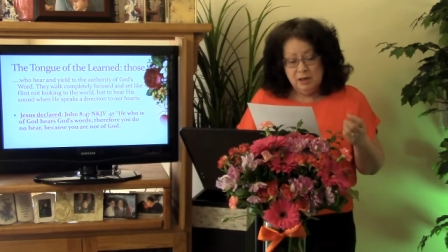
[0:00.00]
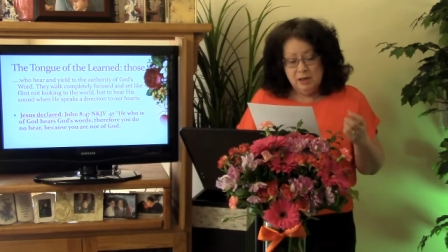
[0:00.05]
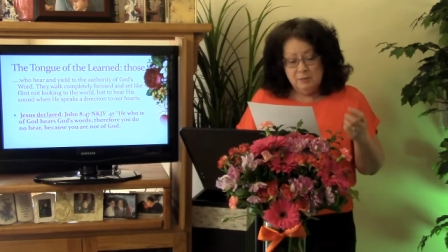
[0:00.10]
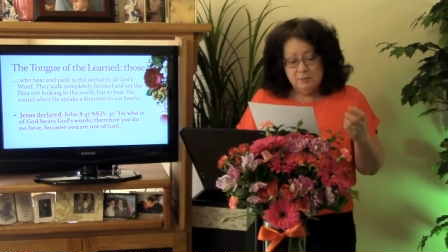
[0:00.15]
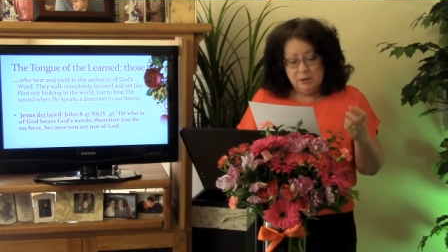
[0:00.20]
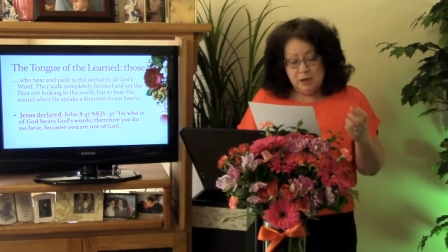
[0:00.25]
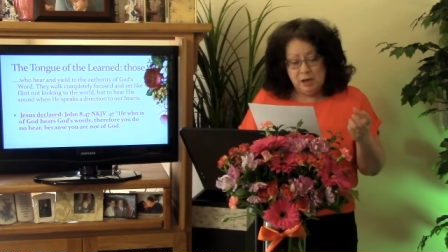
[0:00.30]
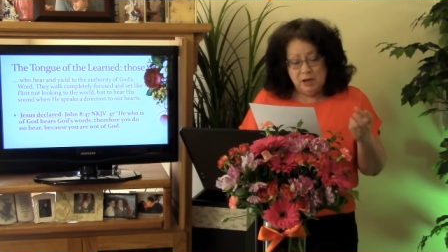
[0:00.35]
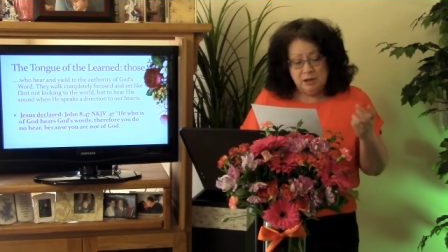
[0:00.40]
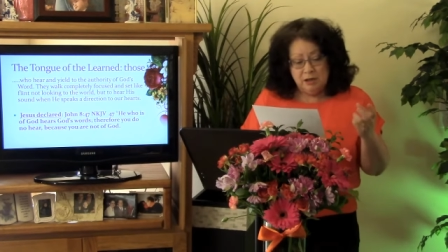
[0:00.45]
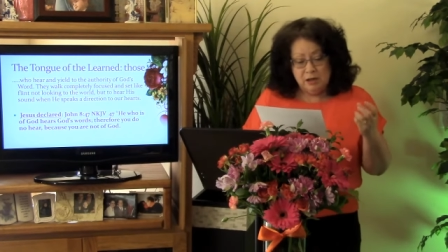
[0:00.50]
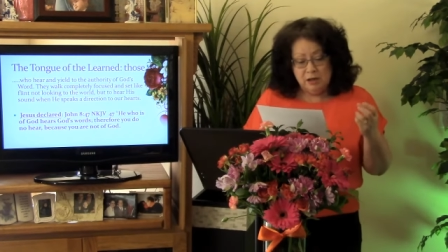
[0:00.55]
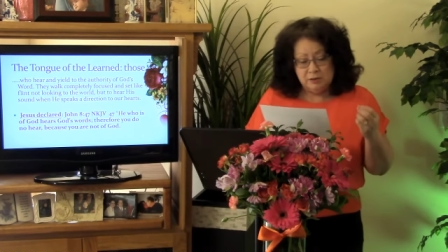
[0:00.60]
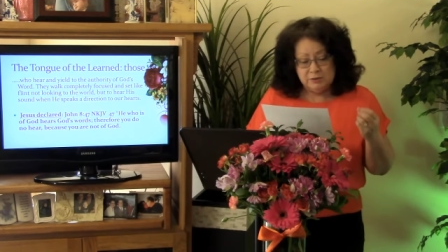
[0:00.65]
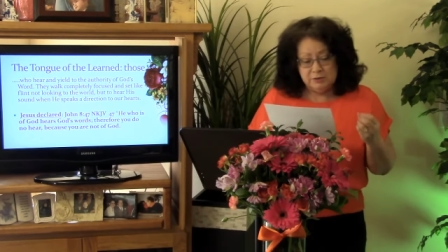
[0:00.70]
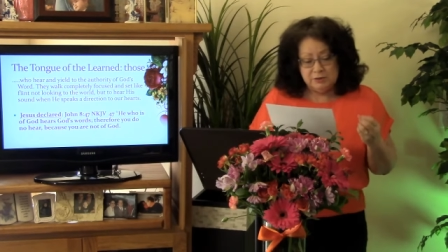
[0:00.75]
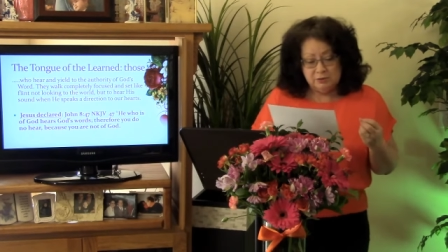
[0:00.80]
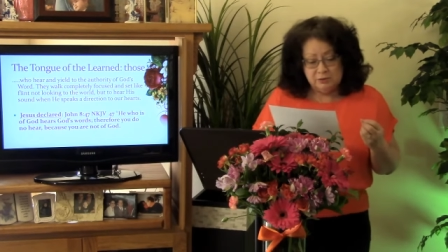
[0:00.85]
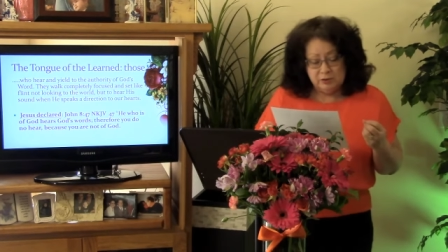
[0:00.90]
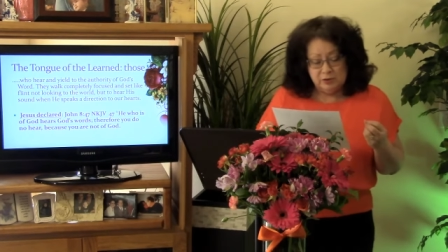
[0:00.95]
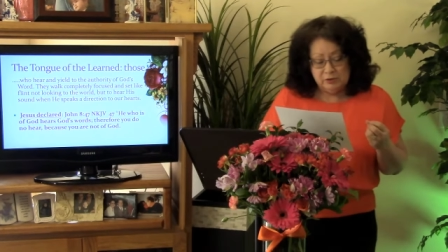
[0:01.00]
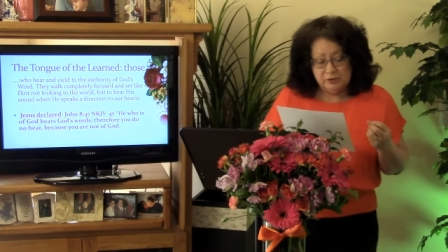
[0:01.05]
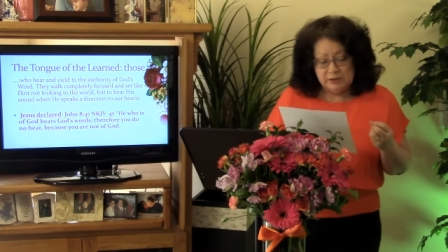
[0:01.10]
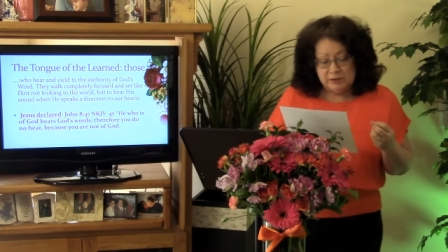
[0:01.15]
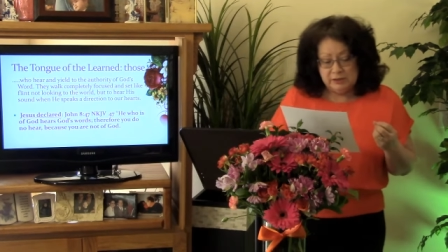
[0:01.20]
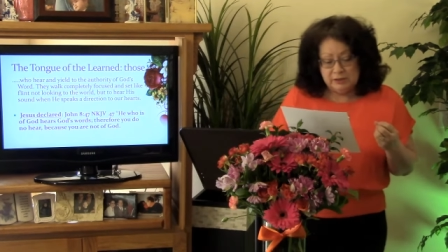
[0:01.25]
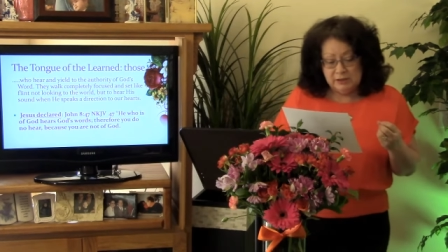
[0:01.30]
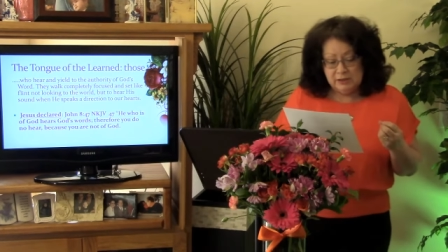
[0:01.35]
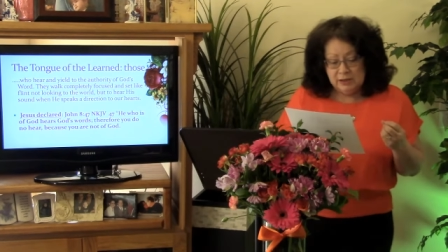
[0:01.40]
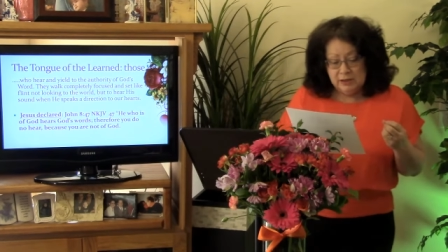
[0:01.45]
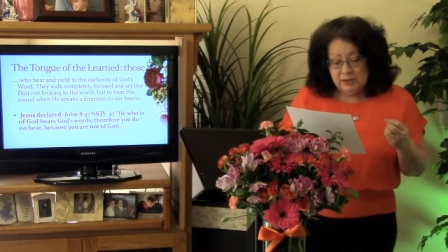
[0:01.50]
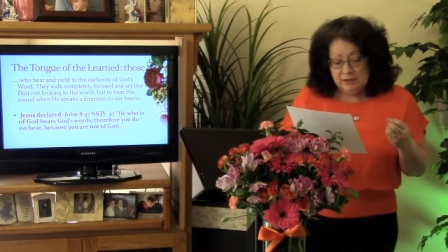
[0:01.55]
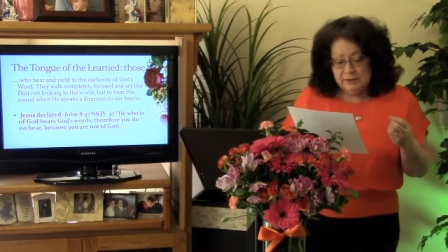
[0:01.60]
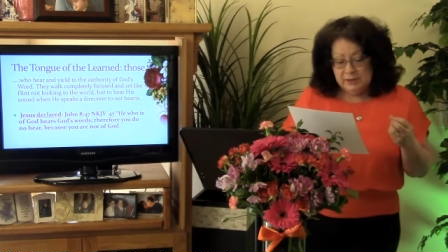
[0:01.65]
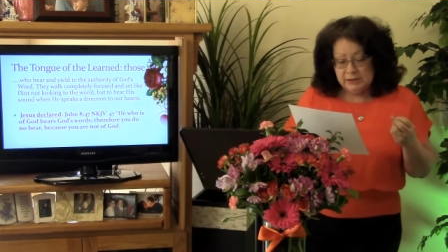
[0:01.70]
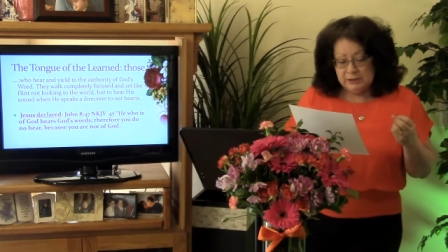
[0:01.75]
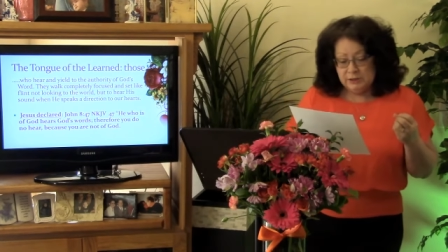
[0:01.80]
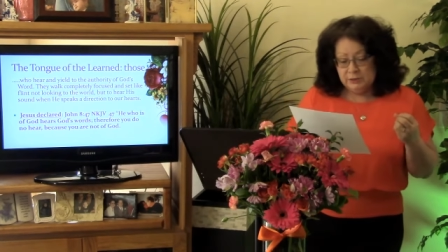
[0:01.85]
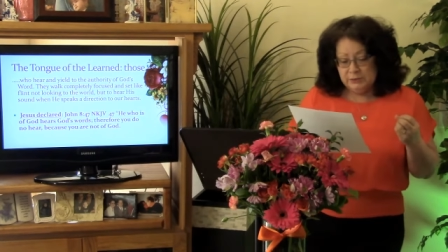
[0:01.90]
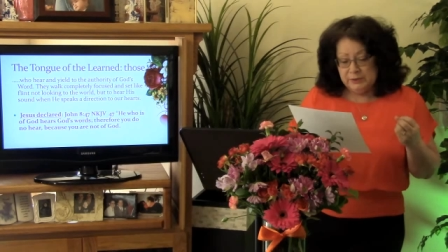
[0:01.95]
Paul also noted
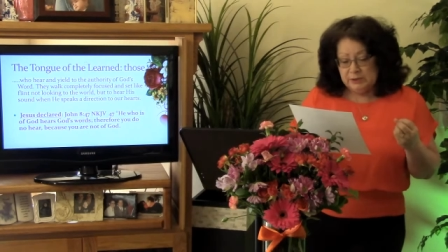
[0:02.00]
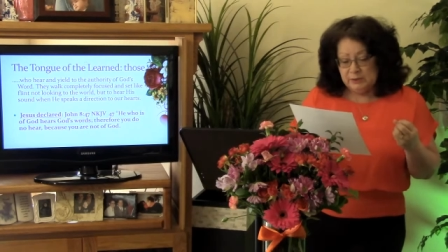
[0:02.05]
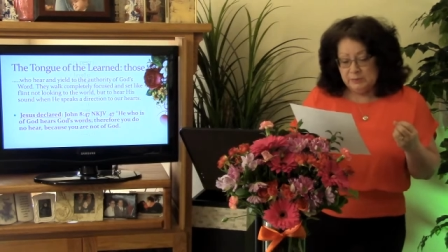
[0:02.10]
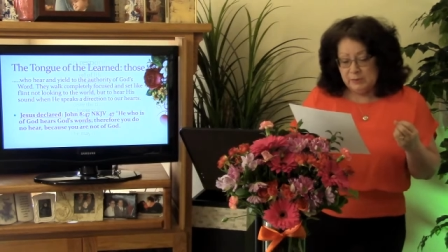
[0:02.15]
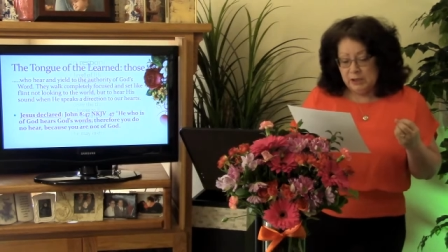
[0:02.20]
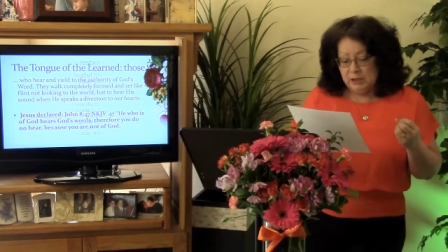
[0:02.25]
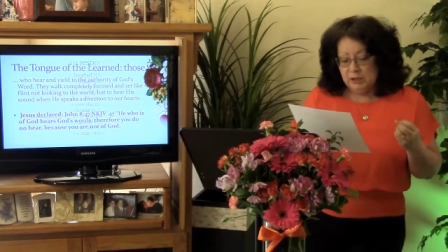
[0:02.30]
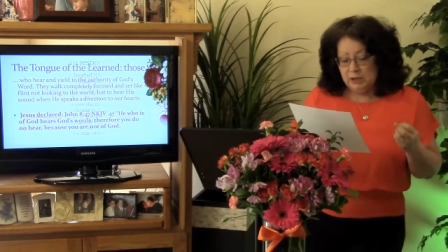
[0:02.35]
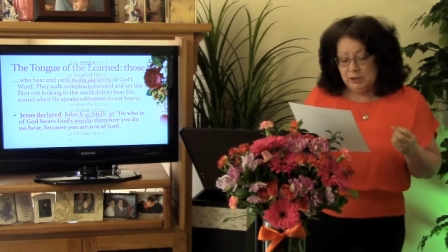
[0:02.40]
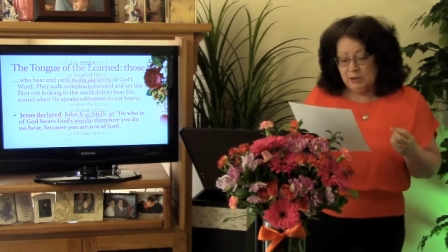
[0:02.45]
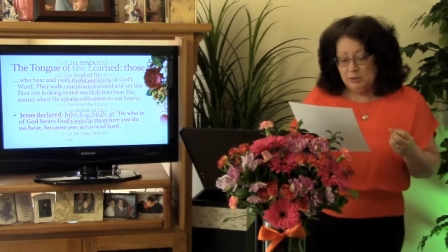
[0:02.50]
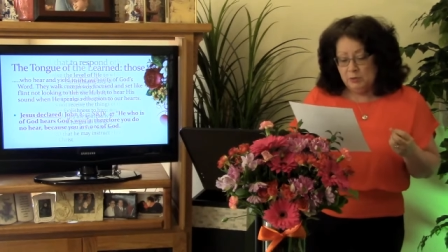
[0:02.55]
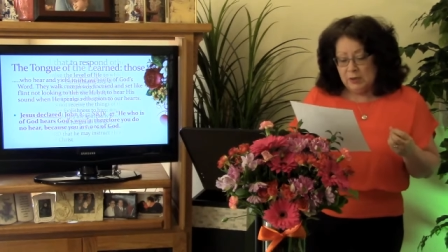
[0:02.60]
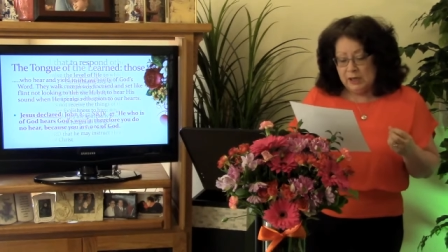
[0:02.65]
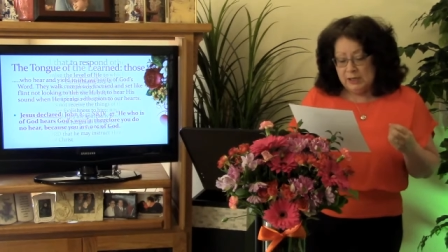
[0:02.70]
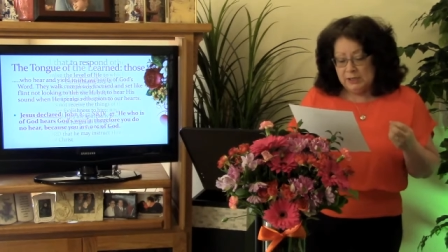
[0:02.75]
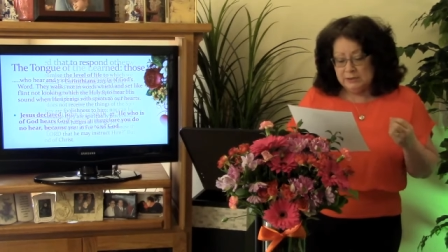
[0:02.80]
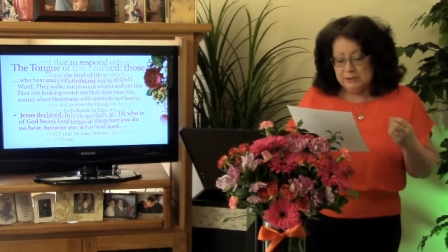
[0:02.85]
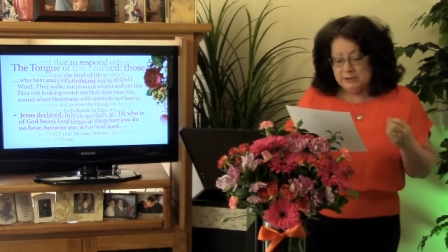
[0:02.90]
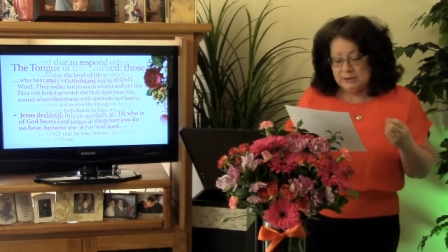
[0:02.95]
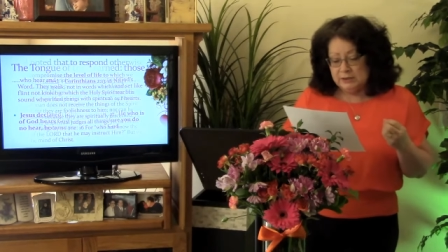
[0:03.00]
that to respond otherwise